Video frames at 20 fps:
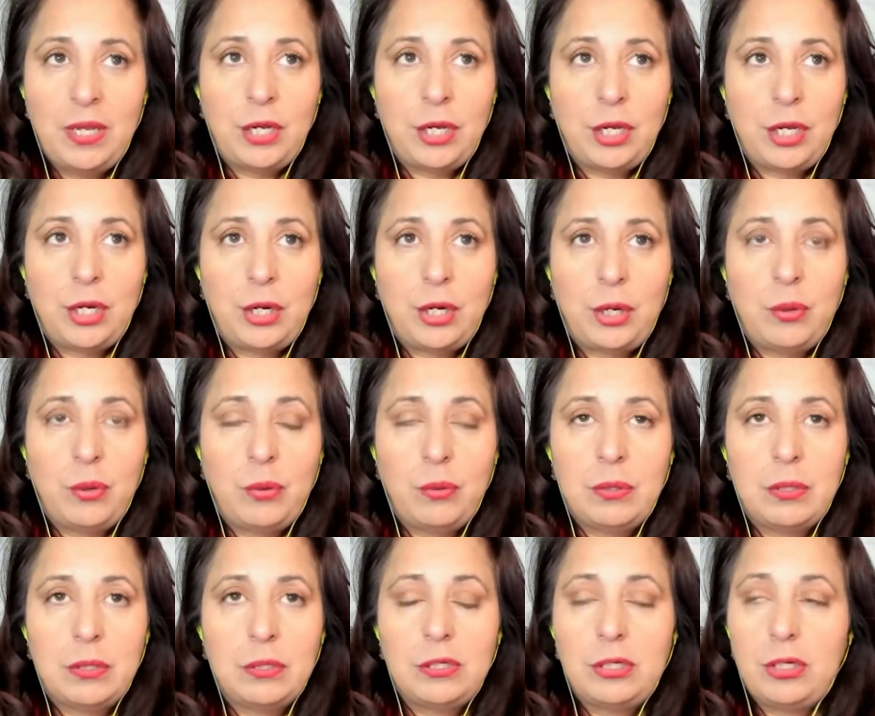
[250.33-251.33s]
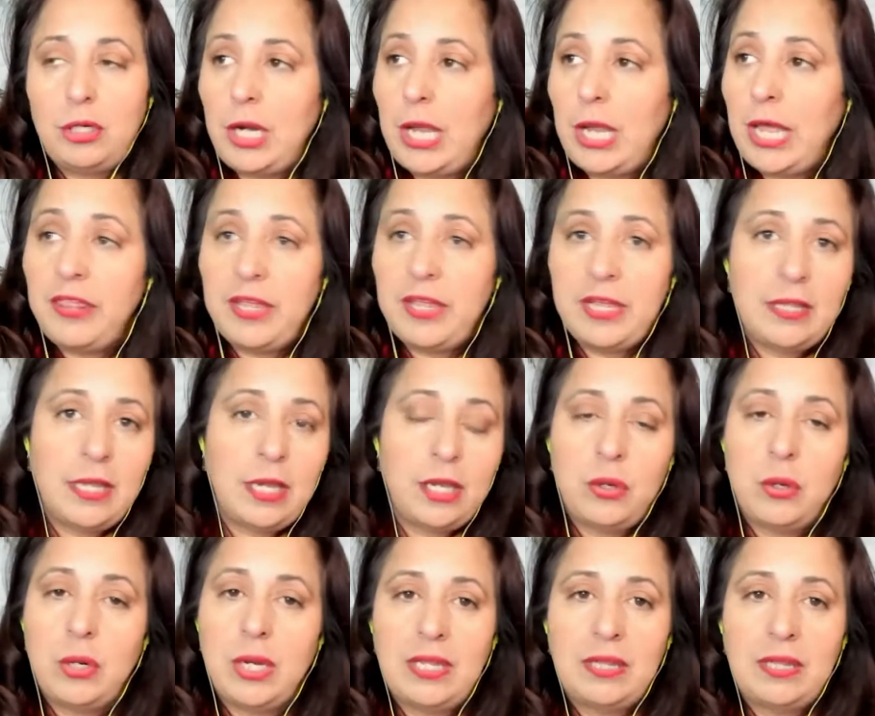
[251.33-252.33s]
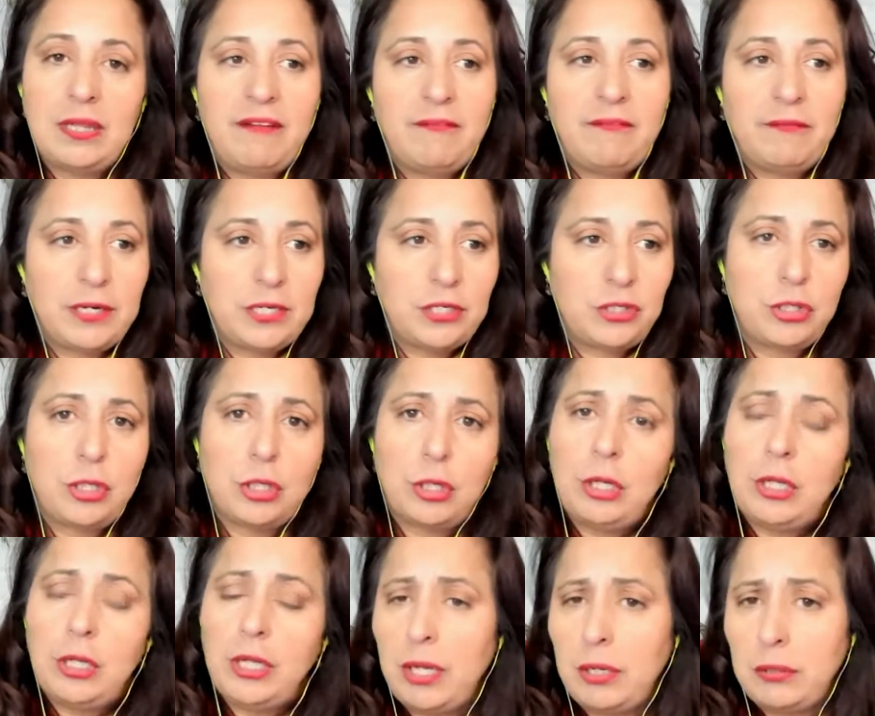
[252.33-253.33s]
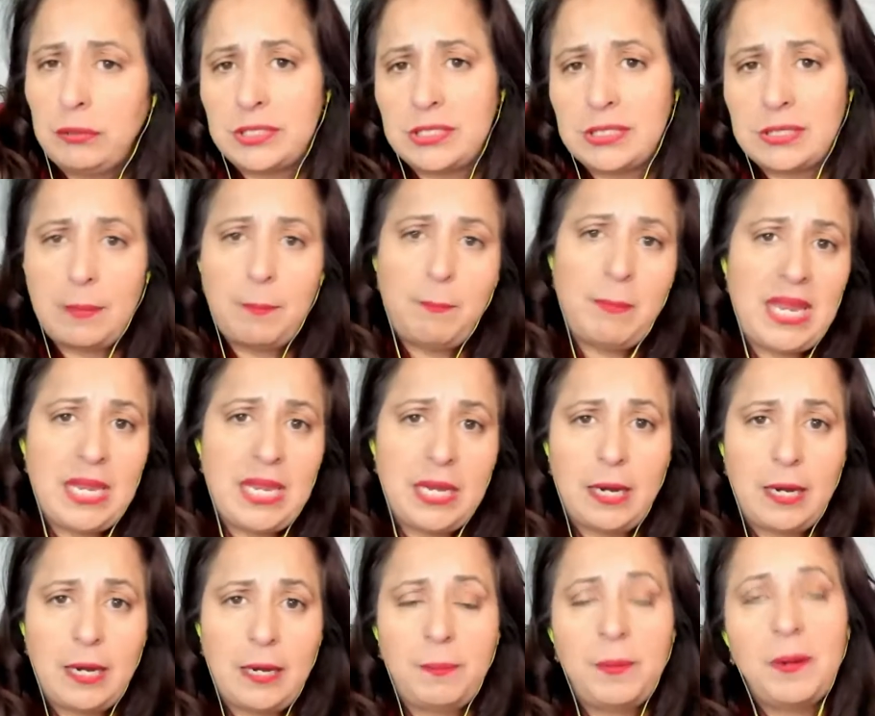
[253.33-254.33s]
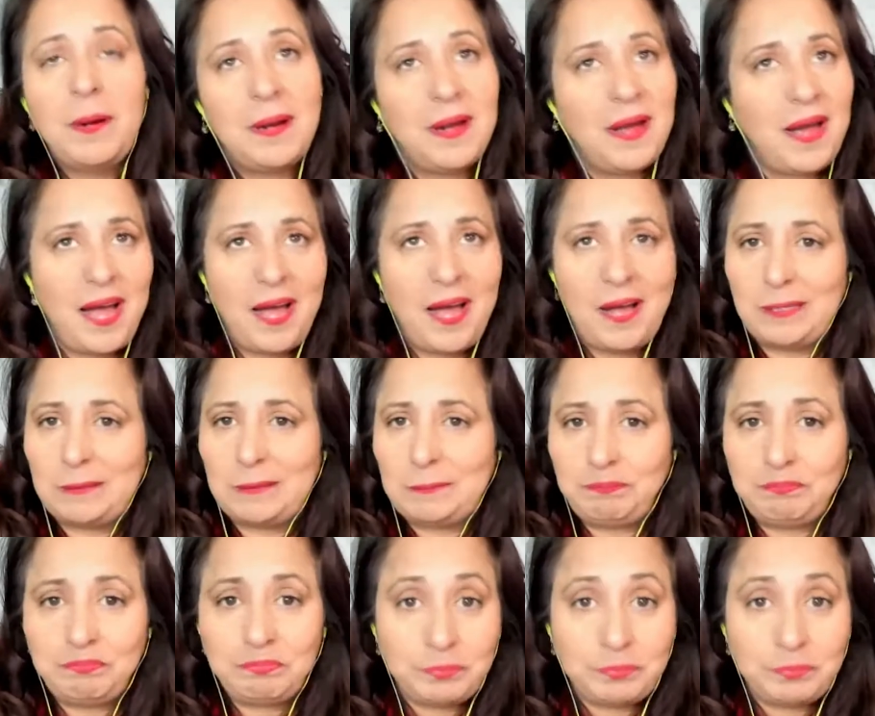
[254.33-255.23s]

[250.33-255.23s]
you know, nothing that you can leverage the clothes, the makeup, um,